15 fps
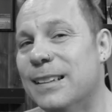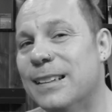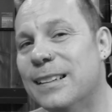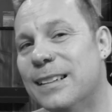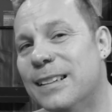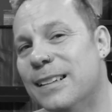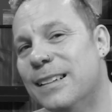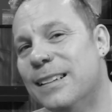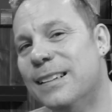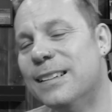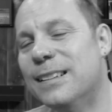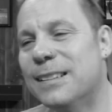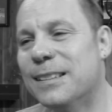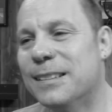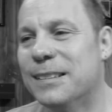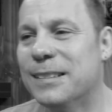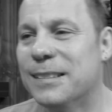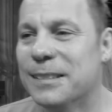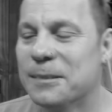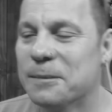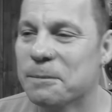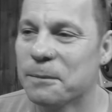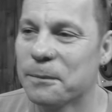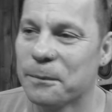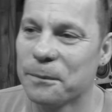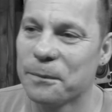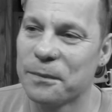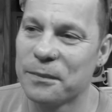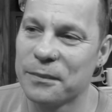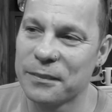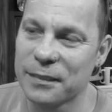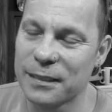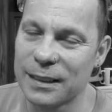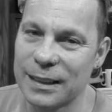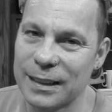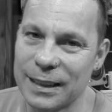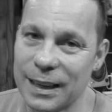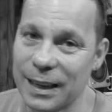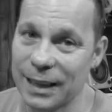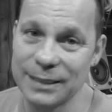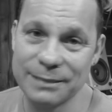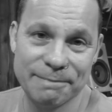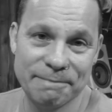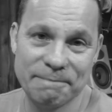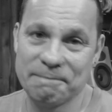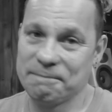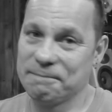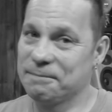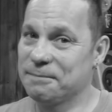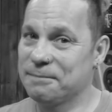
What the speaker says: No one is speaking in this clip.